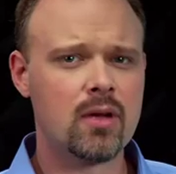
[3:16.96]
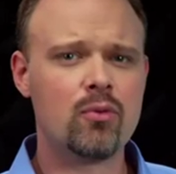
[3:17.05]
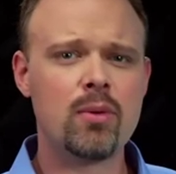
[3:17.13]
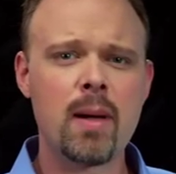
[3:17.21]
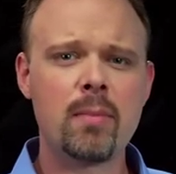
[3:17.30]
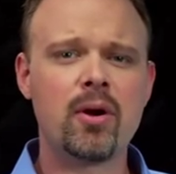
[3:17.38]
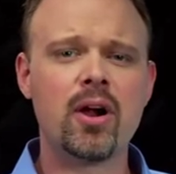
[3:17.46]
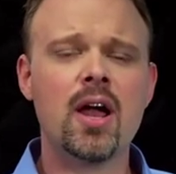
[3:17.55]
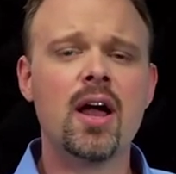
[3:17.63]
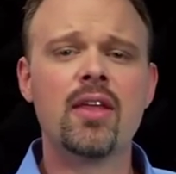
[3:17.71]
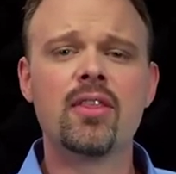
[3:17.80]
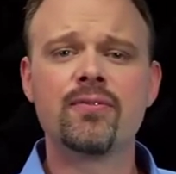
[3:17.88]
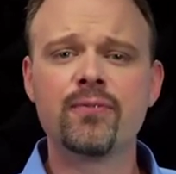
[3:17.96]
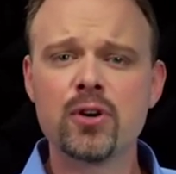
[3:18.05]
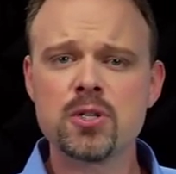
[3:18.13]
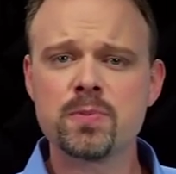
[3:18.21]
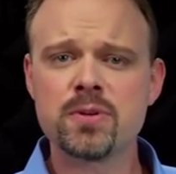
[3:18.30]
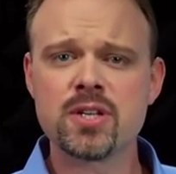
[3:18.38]
Remember, the
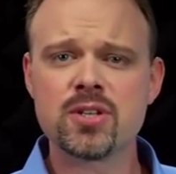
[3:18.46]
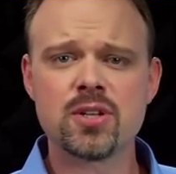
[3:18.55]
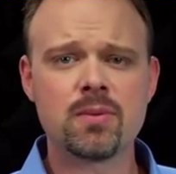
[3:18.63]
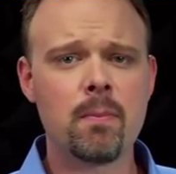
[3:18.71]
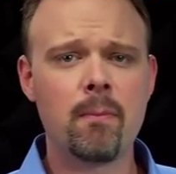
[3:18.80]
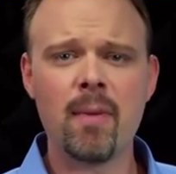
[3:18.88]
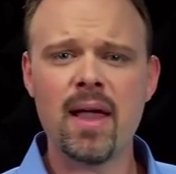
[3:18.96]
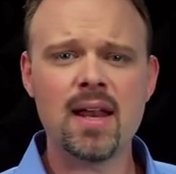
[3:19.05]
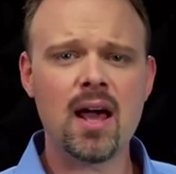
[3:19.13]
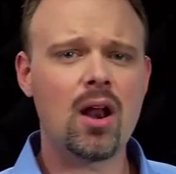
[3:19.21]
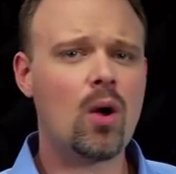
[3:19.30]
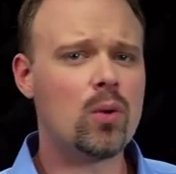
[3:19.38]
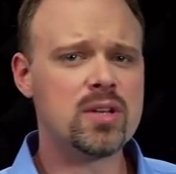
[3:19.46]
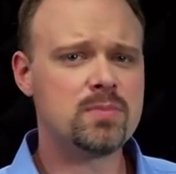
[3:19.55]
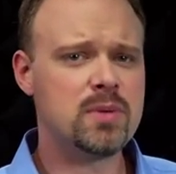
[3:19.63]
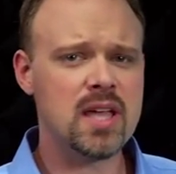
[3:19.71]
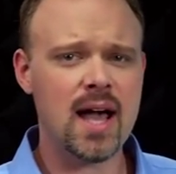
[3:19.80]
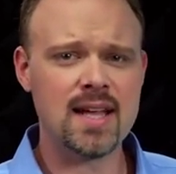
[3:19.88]
first position may not always
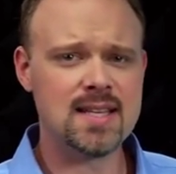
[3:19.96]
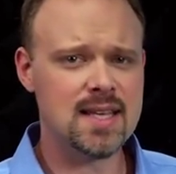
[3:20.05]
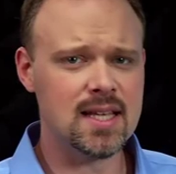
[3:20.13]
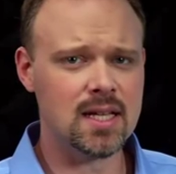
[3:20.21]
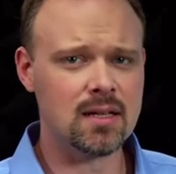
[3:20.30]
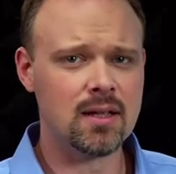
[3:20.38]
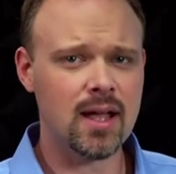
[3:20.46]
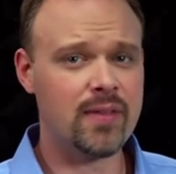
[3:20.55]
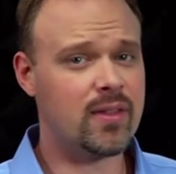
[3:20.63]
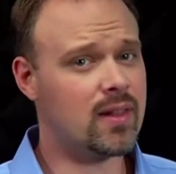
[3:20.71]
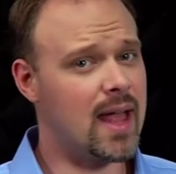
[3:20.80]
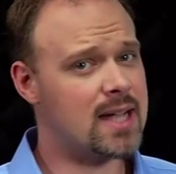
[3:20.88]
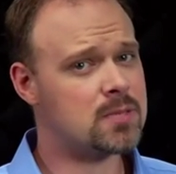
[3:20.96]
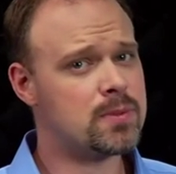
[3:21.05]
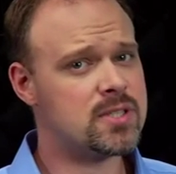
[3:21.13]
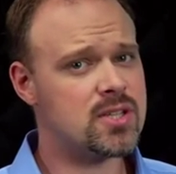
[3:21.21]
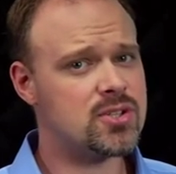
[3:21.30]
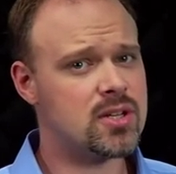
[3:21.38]
be ideal, and the last
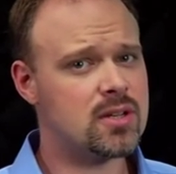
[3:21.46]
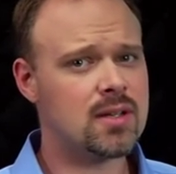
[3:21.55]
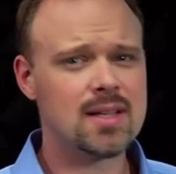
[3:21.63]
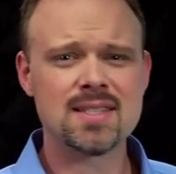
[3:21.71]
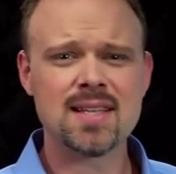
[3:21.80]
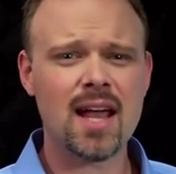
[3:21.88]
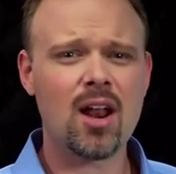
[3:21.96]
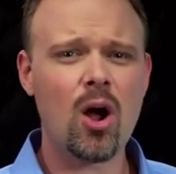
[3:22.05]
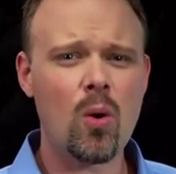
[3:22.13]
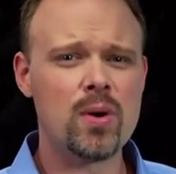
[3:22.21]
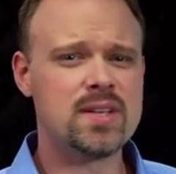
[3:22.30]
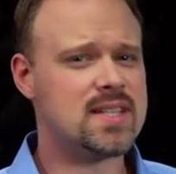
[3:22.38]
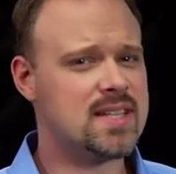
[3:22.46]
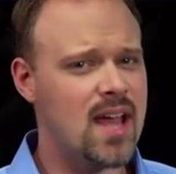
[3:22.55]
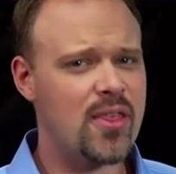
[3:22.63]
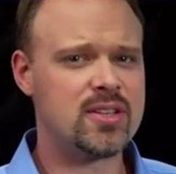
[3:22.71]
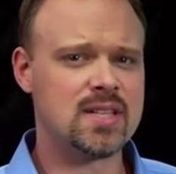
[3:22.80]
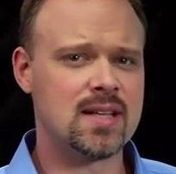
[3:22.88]
position is not always a
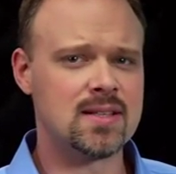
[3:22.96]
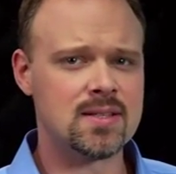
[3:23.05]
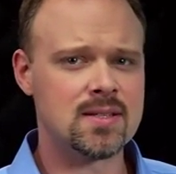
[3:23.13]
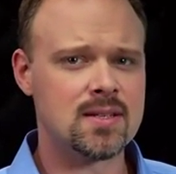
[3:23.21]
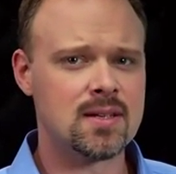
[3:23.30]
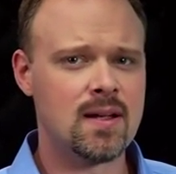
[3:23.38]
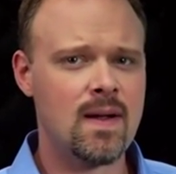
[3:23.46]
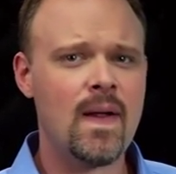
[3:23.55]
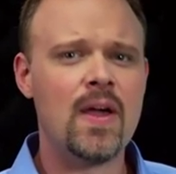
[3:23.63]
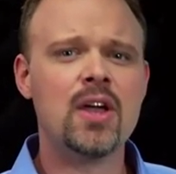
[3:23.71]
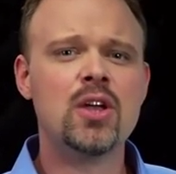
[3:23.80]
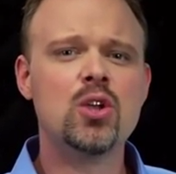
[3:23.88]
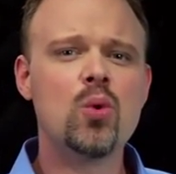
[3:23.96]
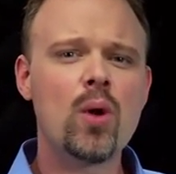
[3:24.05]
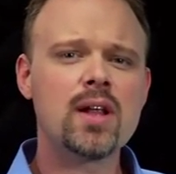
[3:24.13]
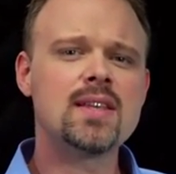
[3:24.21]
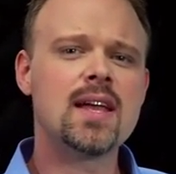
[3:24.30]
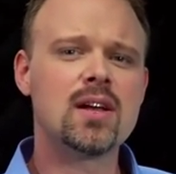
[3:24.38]
death sentence. You
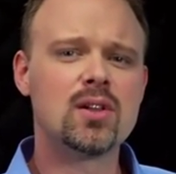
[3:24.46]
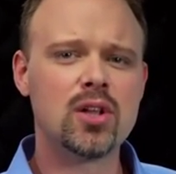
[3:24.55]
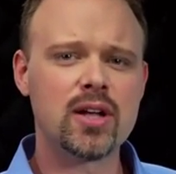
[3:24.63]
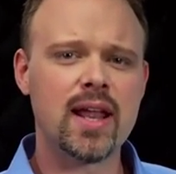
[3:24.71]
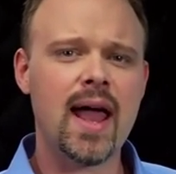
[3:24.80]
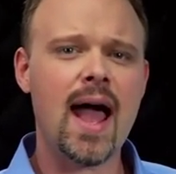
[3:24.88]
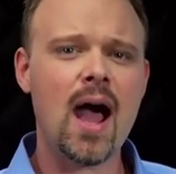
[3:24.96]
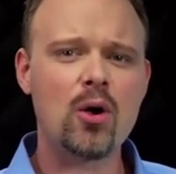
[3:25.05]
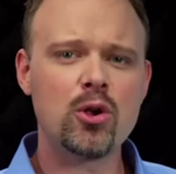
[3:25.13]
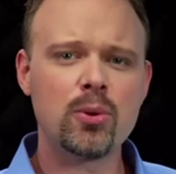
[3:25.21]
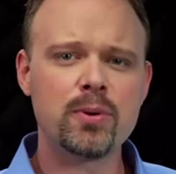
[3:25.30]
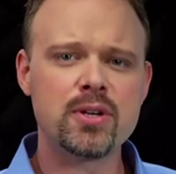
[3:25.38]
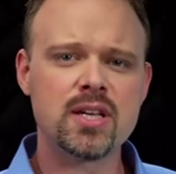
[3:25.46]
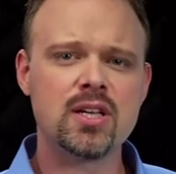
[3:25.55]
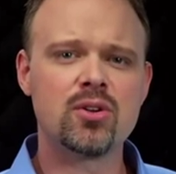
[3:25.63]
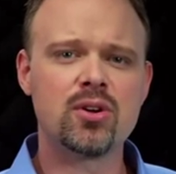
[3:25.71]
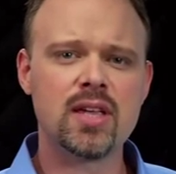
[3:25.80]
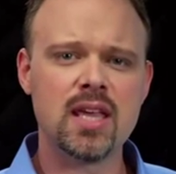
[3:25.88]
want to take a look at how your
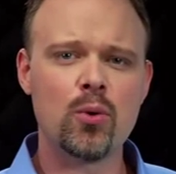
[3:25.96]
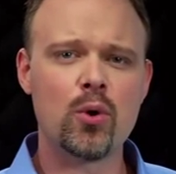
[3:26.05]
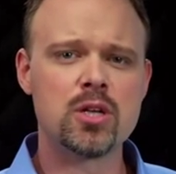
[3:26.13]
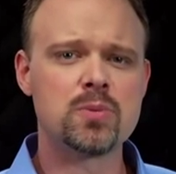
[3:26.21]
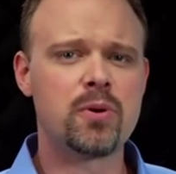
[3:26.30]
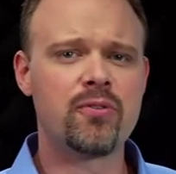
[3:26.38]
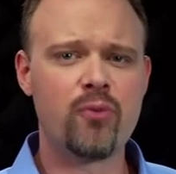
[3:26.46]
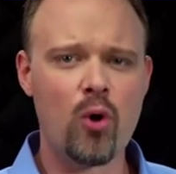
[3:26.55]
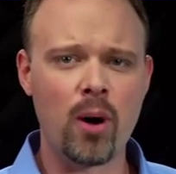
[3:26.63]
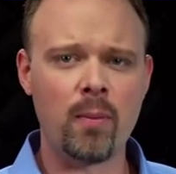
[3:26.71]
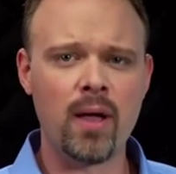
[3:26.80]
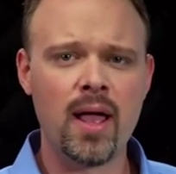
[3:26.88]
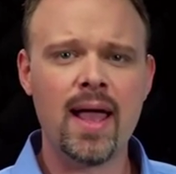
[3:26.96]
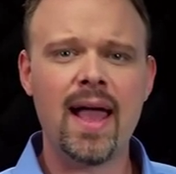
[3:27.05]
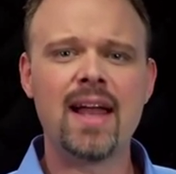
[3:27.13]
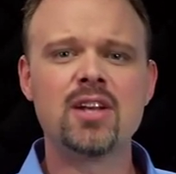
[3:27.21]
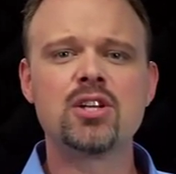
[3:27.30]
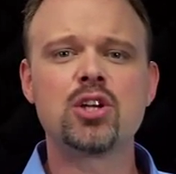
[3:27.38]
particular keywords perform
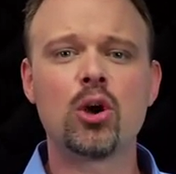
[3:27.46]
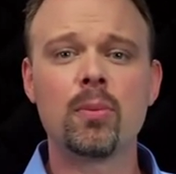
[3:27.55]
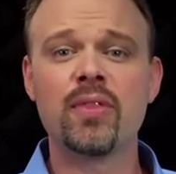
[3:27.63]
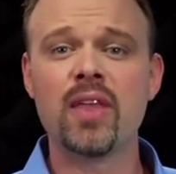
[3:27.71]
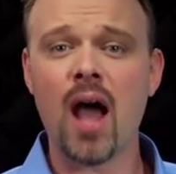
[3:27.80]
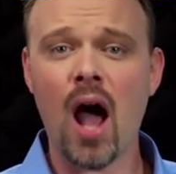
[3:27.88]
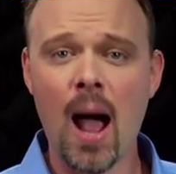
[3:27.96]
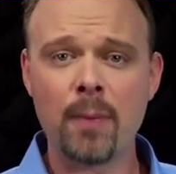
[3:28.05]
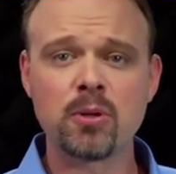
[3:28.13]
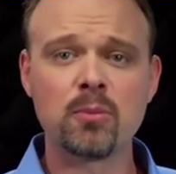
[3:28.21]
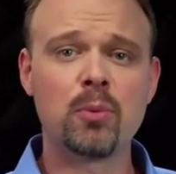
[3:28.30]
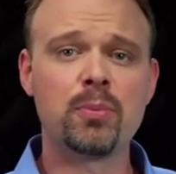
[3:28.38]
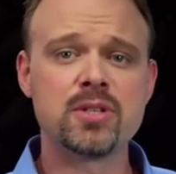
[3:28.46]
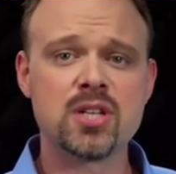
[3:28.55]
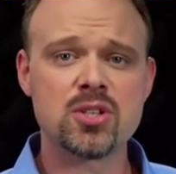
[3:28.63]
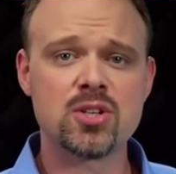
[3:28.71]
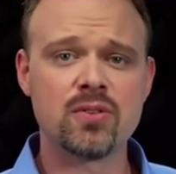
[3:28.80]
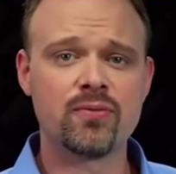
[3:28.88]
and determine the optimal
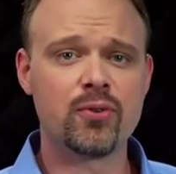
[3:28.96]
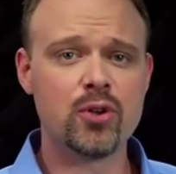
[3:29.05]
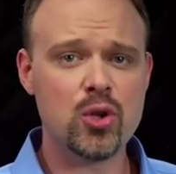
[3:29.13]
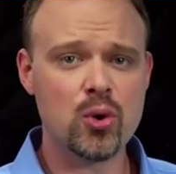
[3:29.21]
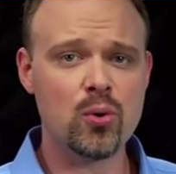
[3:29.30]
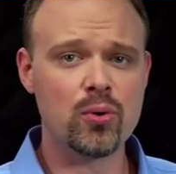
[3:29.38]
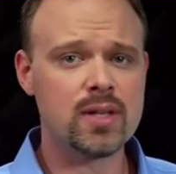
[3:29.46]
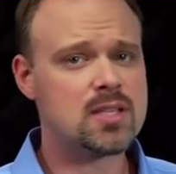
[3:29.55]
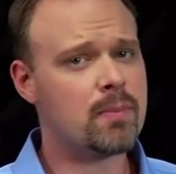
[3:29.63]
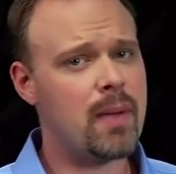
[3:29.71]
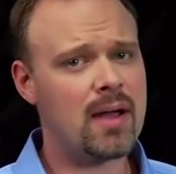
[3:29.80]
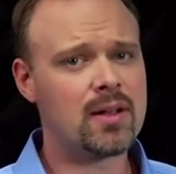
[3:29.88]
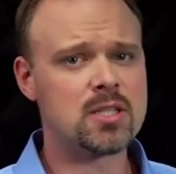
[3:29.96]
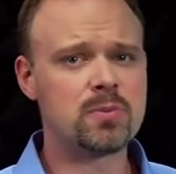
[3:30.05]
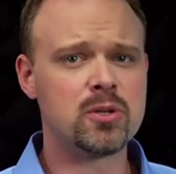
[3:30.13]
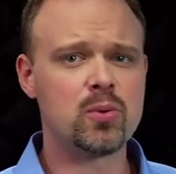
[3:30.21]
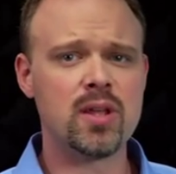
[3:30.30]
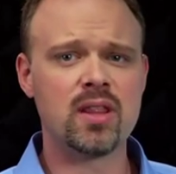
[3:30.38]
position for you that's a balance
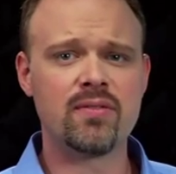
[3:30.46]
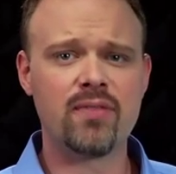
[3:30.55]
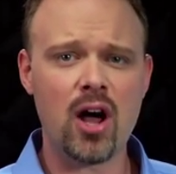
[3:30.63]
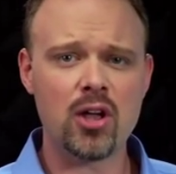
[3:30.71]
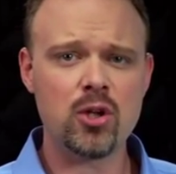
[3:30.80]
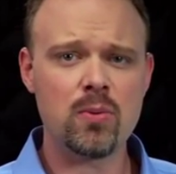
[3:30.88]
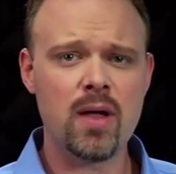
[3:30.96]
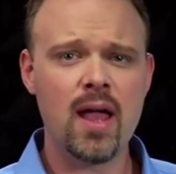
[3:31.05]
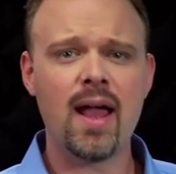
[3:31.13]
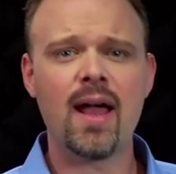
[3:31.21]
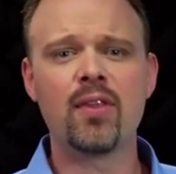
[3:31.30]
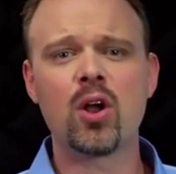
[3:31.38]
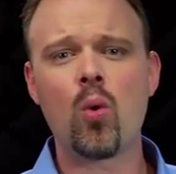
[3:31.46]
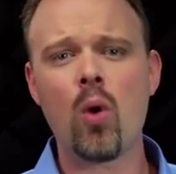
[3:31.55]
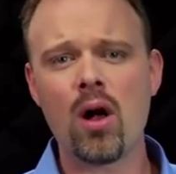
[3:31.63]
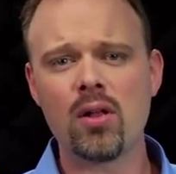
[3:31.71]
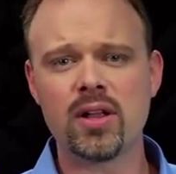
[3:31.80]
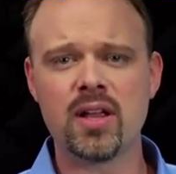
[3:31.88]
between the volume and the
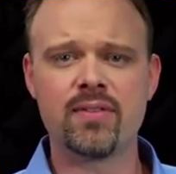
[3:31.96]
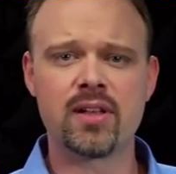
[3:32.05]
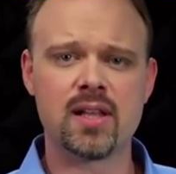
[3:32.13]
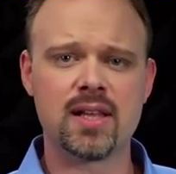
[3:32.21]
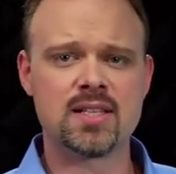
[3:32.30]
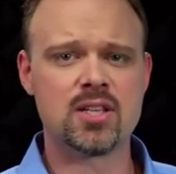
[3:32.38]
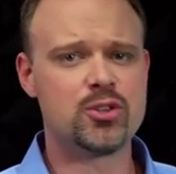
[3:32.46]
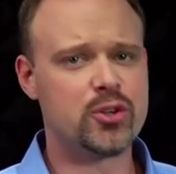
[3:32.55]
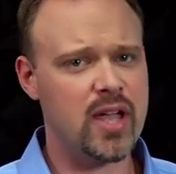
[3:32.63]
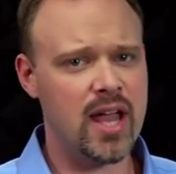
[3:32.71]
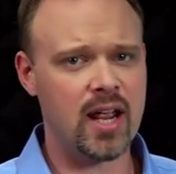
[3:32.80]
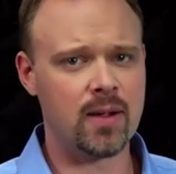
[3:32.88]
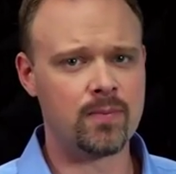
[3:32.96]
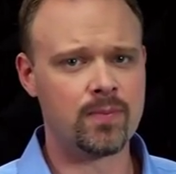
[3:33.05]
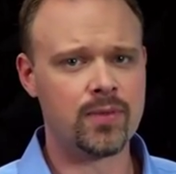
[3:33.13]
quality of the clicks that you're getting.